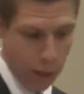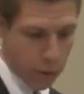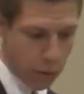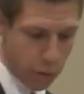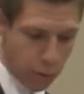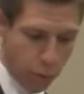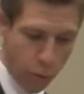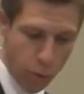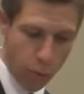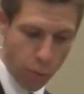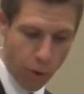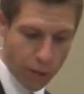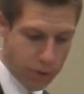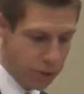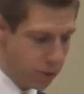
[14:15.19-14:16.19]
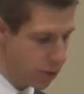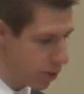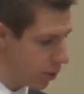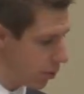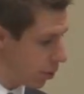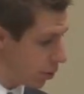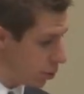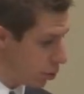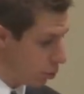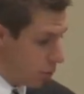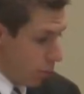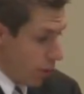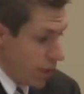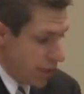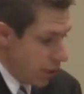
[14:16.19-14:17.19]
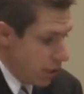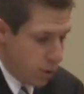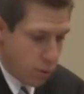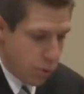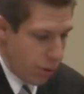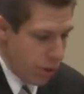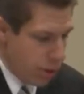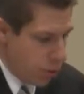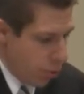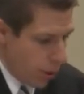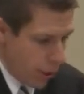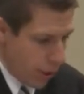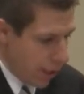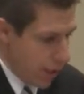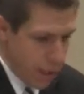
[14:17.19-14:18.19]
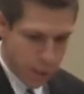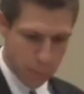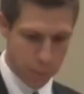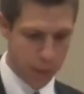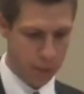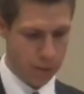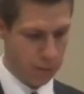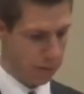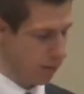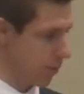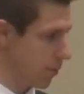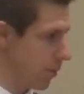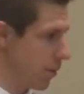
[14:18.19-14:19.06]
the Lord wants us to do, what He's instru- instructing in this epistle.